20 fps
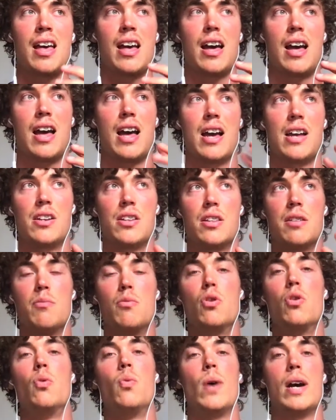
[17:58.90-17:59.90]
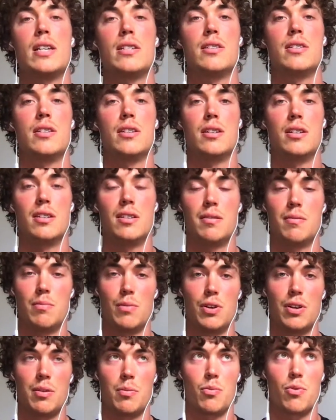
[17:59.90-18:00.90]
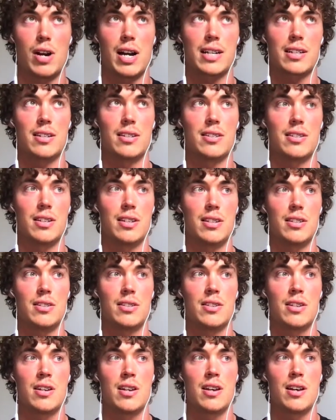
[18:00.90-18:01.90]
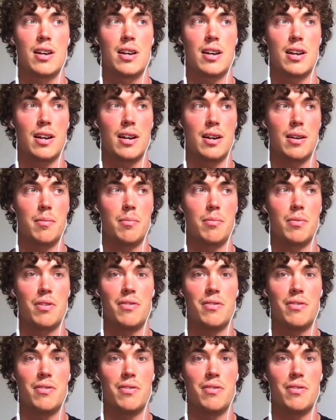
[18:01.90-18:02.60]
and the more Western modern practices of